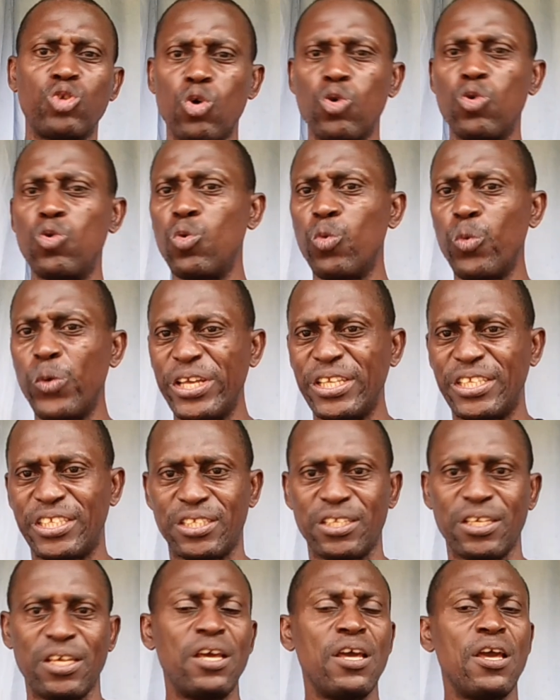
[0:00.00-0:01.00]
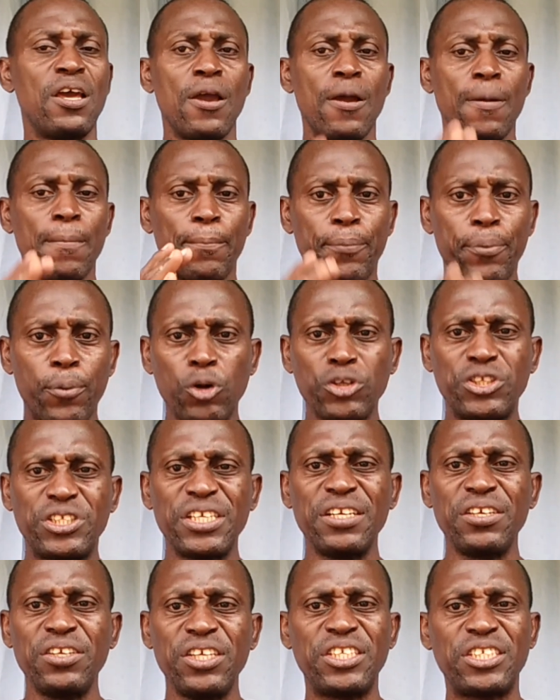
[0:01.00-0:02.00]
sorghum, wheat.
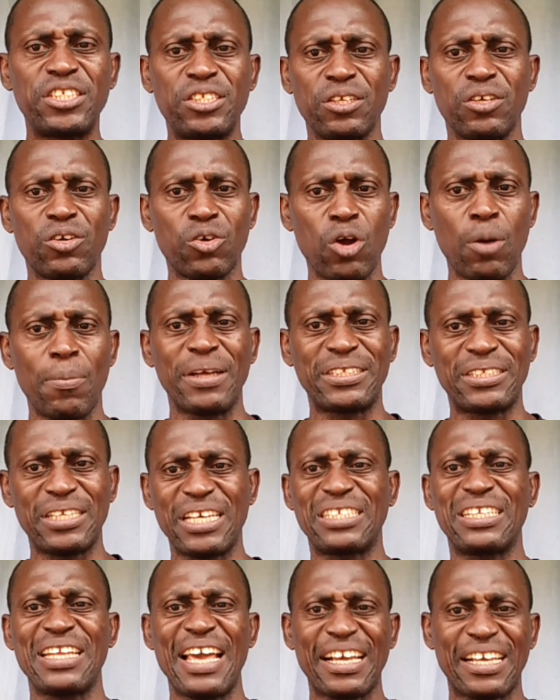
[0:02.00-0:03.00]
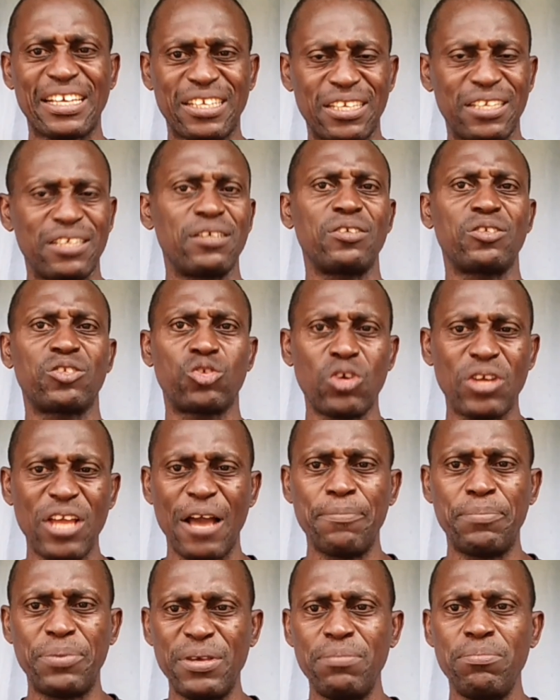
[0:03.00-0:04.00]
Protein-rich raw materials like
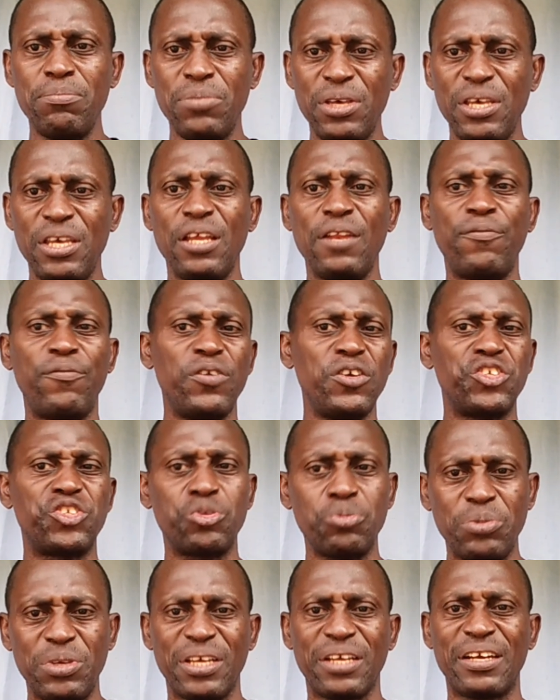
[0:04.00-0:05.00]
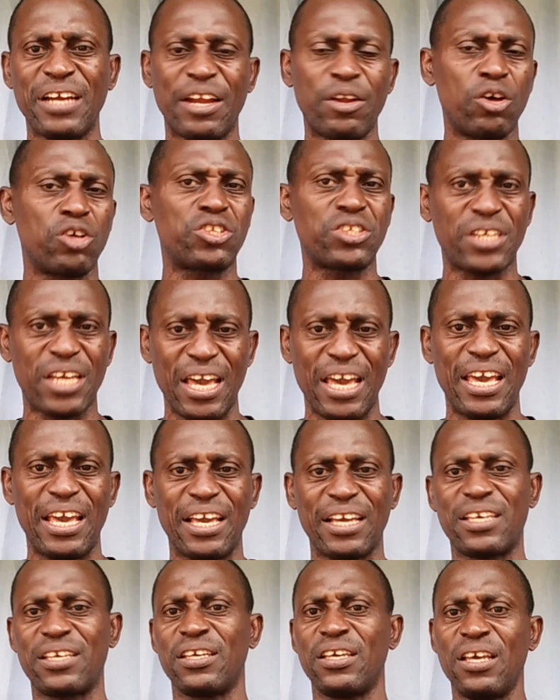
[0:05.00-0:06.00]
soya bean meal, fish meal, groundnut
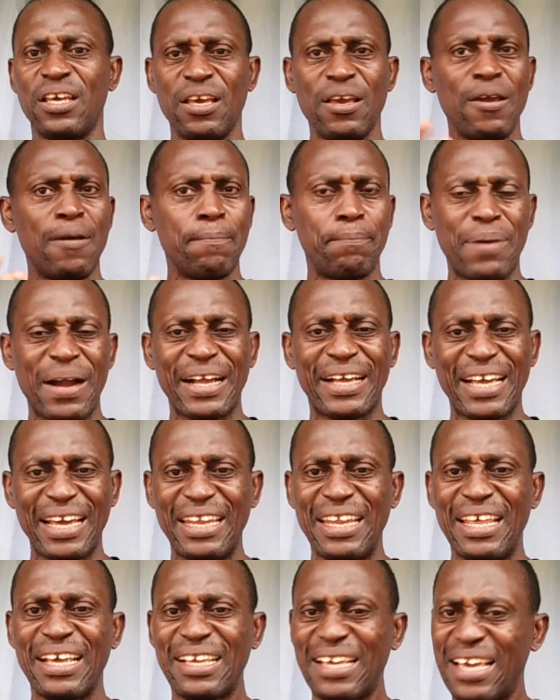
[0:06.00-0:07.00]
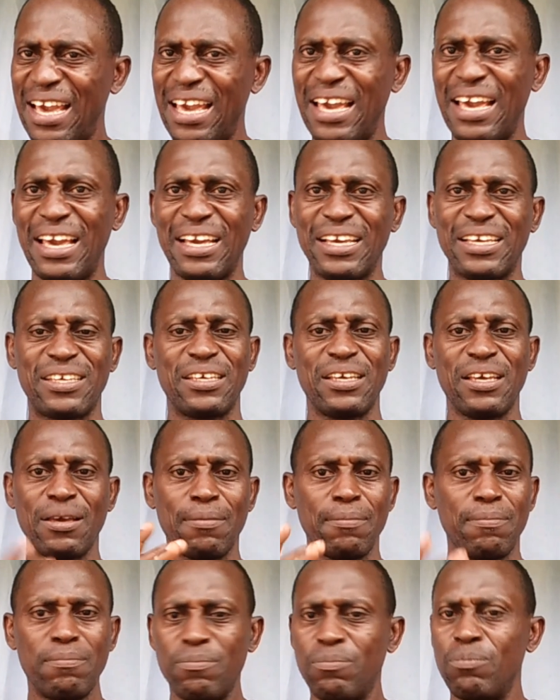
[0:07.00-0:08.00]
cake, pancake
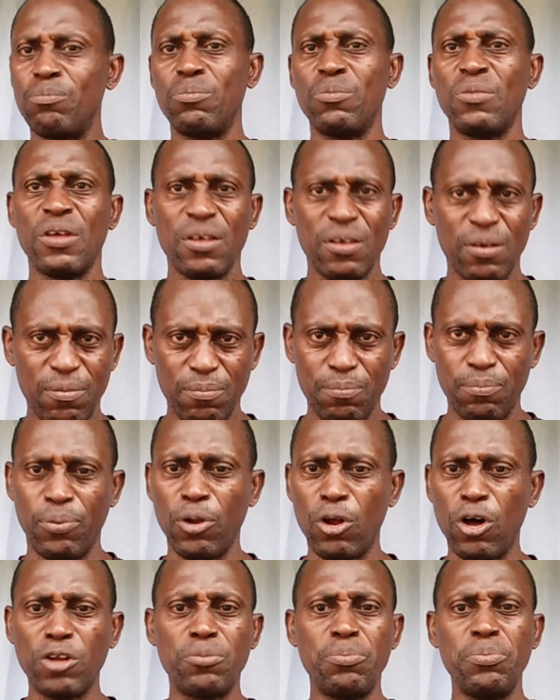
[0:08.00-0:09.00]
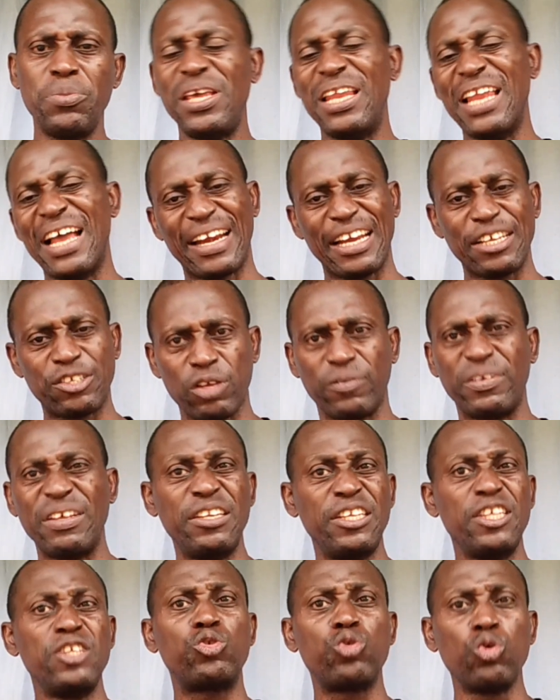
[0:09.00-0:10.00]
cake, blood meal, and rest of
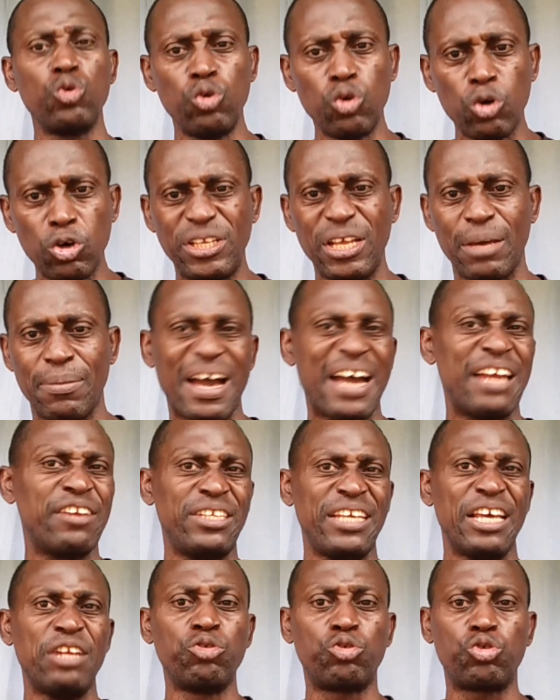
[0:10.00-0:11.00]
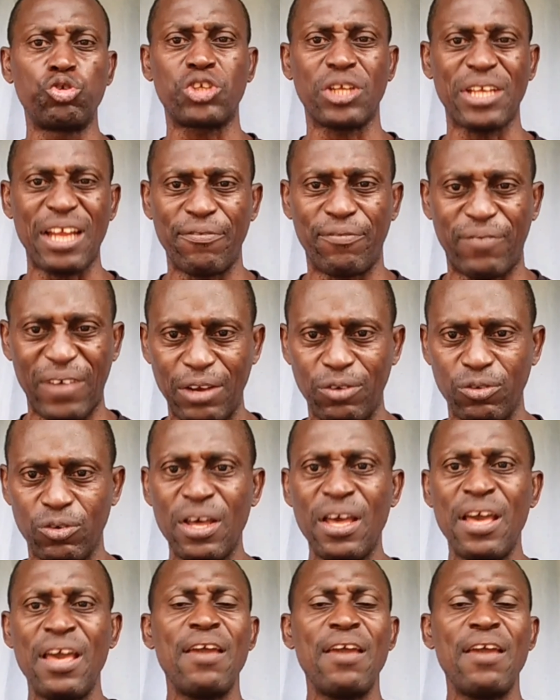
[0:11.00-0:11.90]
them. You need to know them and their nutritional value.